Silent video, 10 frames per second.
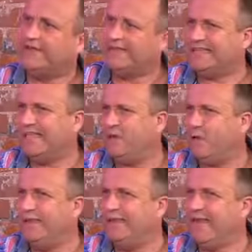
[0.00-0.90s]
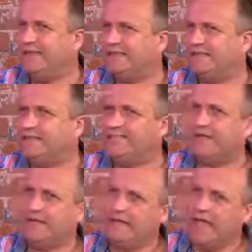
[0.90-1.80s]
That's like a weekend.
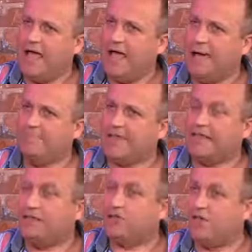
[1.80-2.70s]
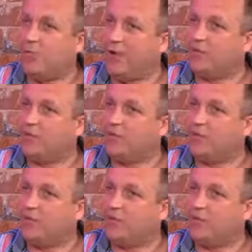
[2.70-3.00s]
And then during the week,